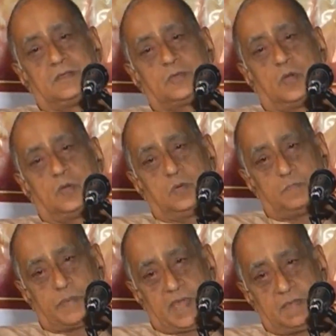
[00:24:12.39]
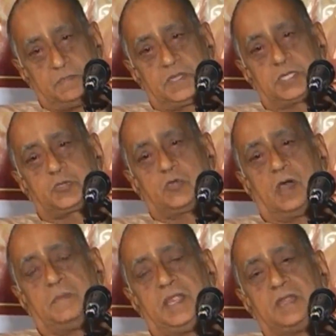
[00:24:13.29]
So param
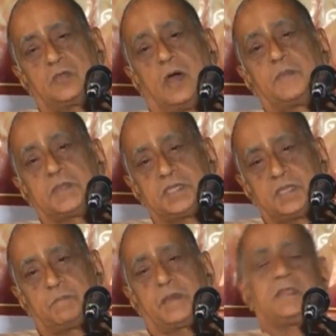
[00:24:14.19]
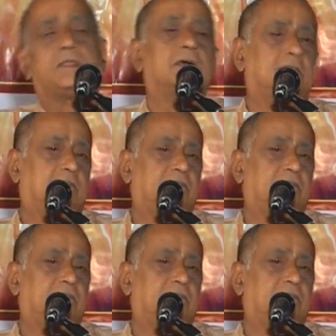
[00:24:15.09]
drishtva means obviously the prajna,